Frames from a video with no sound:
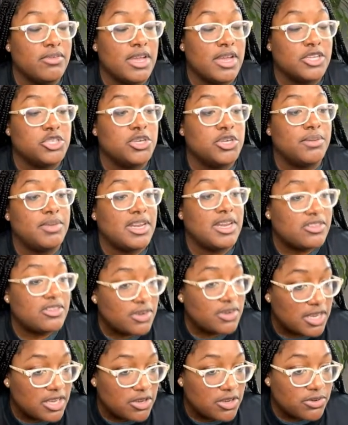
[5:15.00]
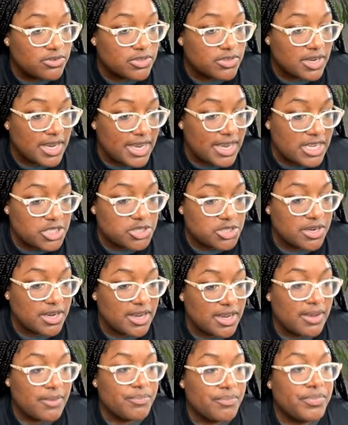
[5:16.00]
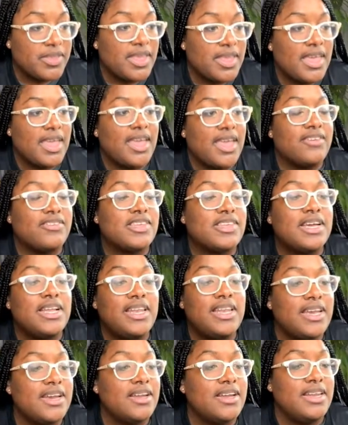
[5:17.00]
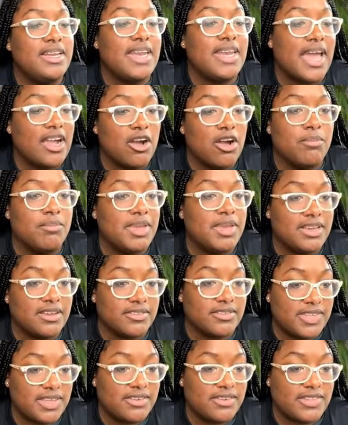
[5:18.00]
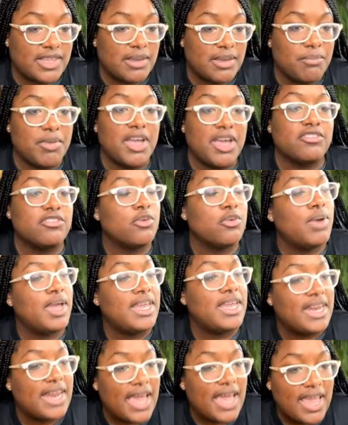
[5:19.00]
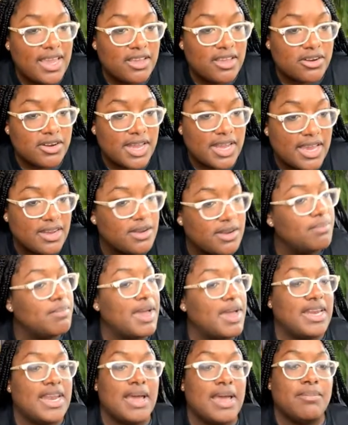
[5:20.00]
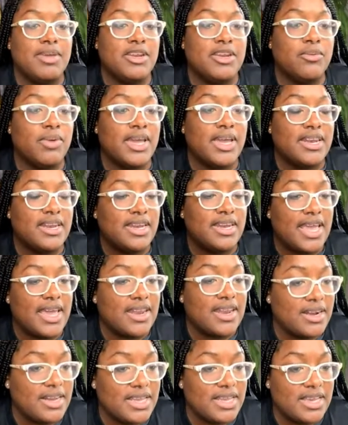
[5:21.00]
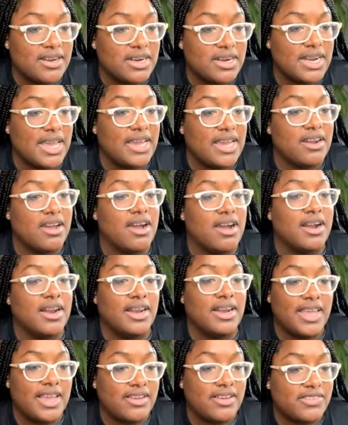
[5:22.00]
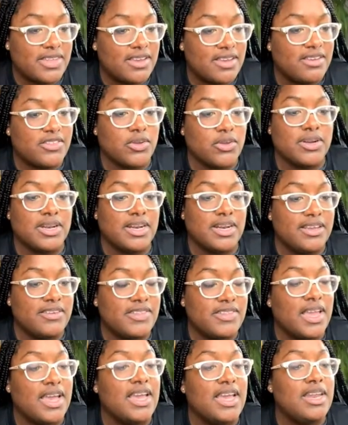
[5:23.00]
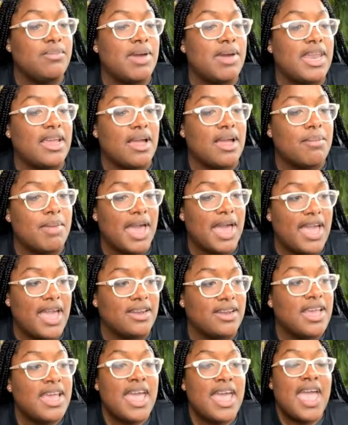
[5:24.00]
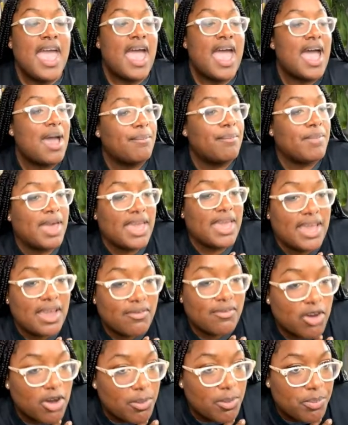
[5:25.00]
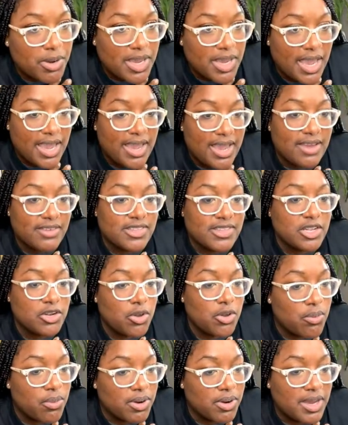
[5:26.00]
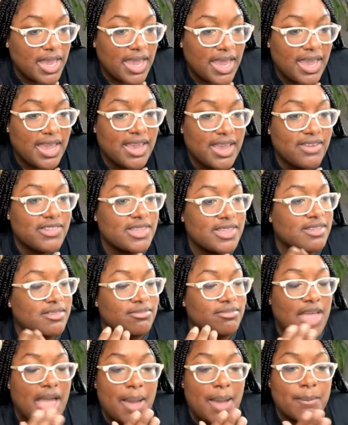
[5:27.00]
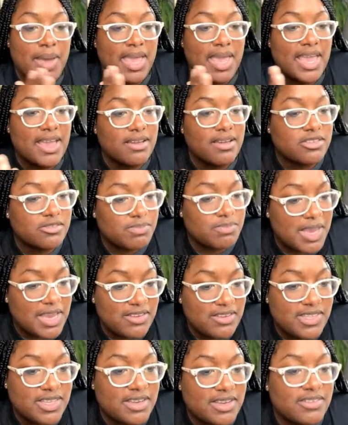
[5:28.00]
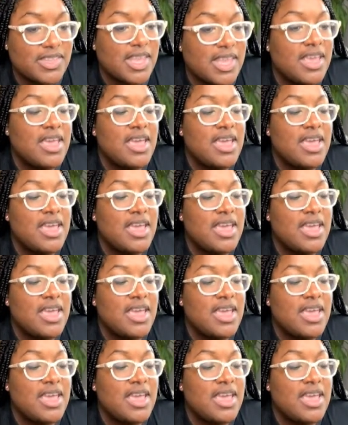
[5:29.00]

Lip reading: attributed to a user entry, it's clearly not going to be consistent, because the way that I enter data might not be the way that Natalie enter data, or Alexis or Valencia, anybody come behind. I might have uppercase, lowercase, I might have spaces.